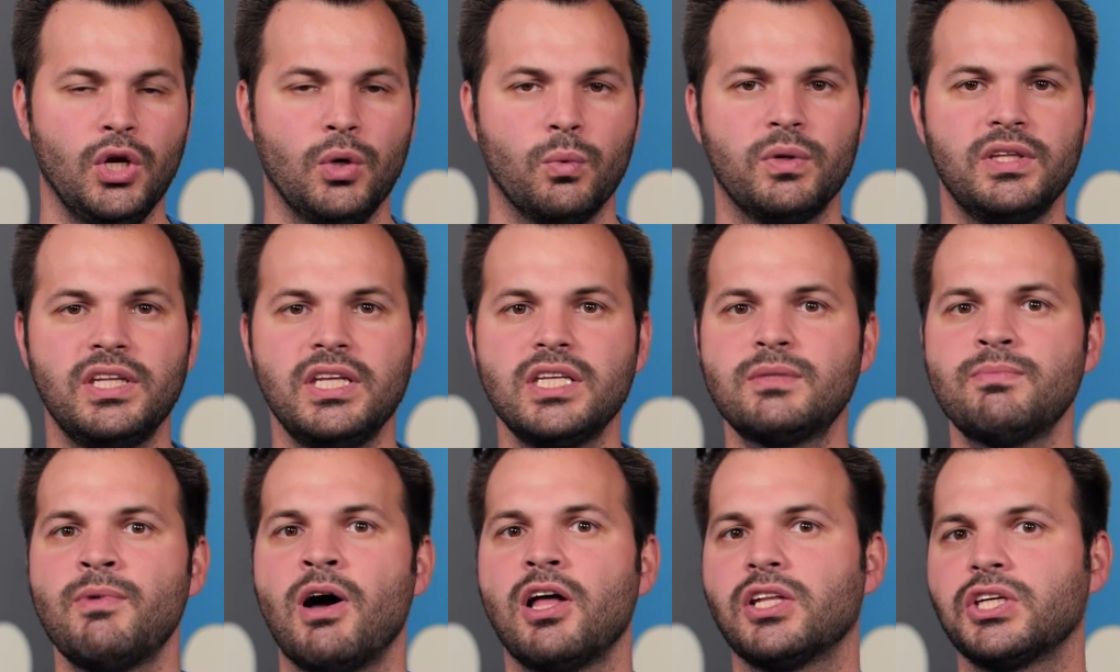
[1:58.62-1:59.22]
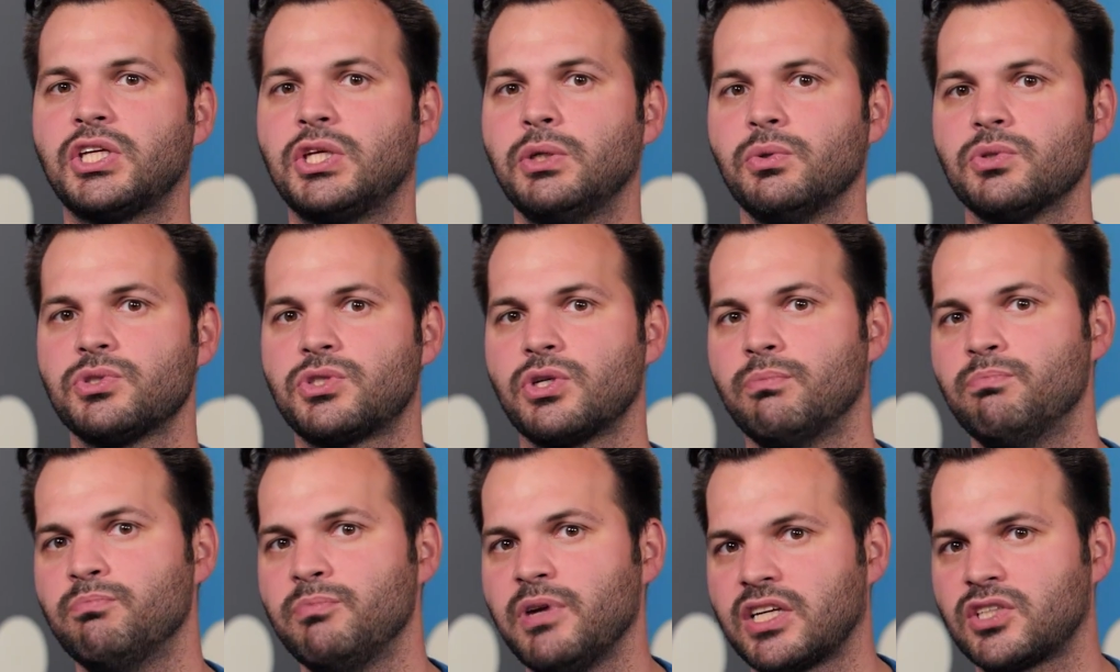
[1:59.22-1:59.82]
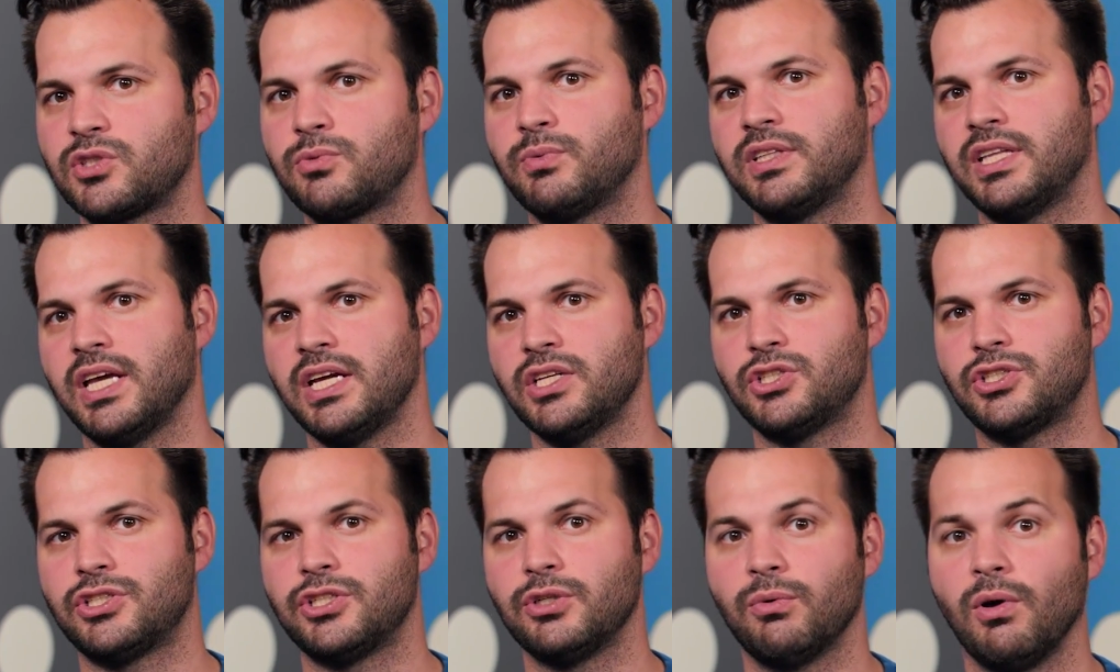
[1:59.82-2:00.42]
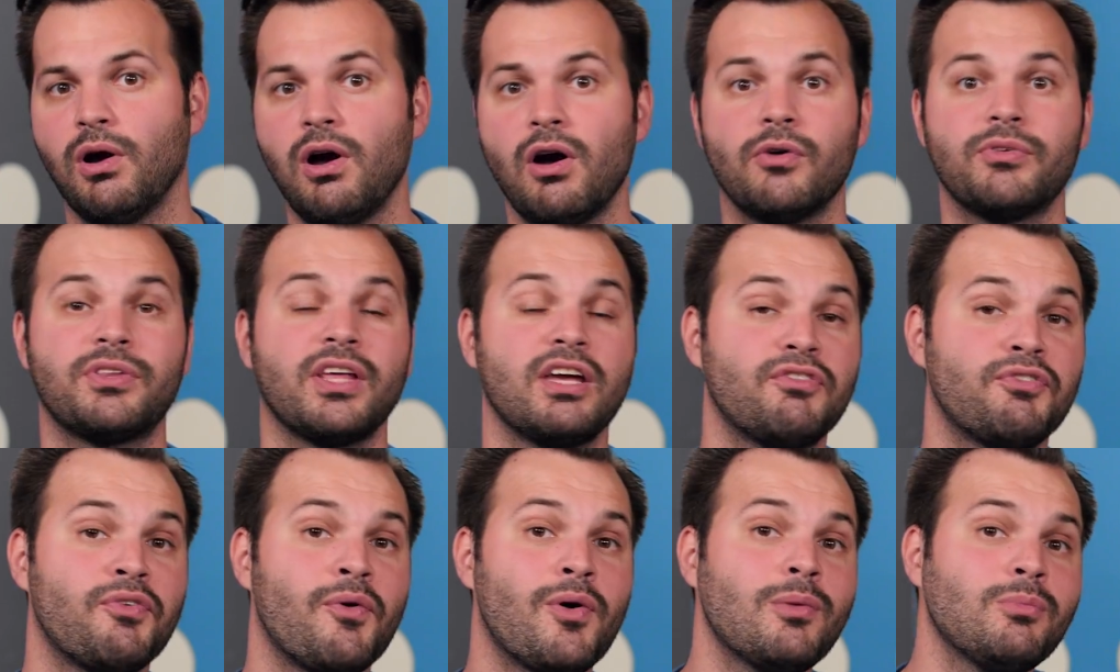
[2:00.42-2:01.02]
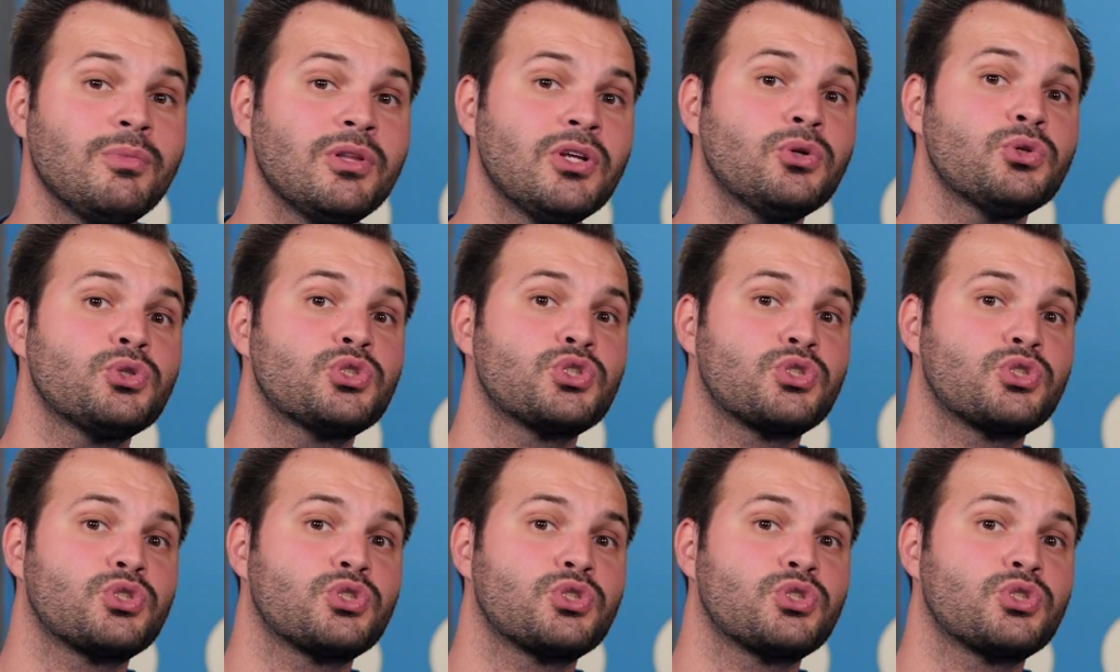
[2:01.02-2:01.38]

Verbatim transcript: When these molecules are mixed with H2O, they form little